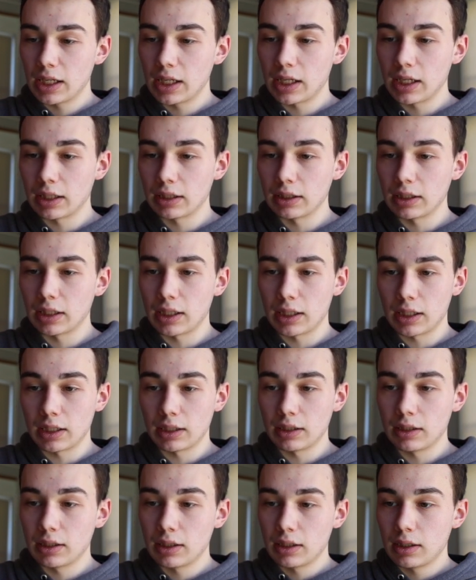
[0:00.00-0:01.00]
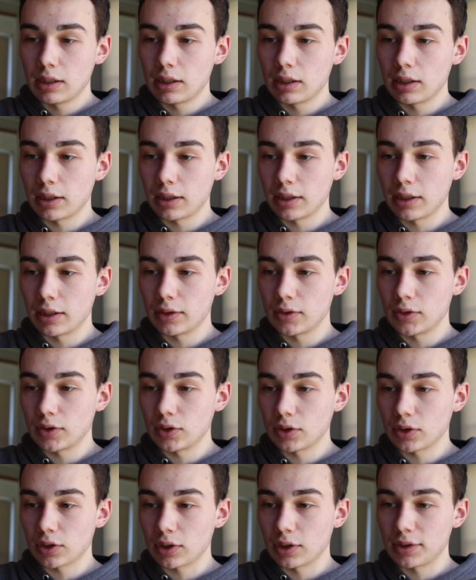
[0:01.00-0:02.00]
and then it's
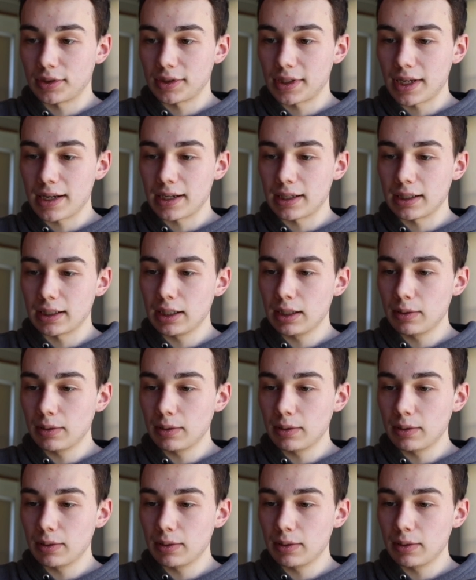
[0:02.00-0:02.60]
just going to send an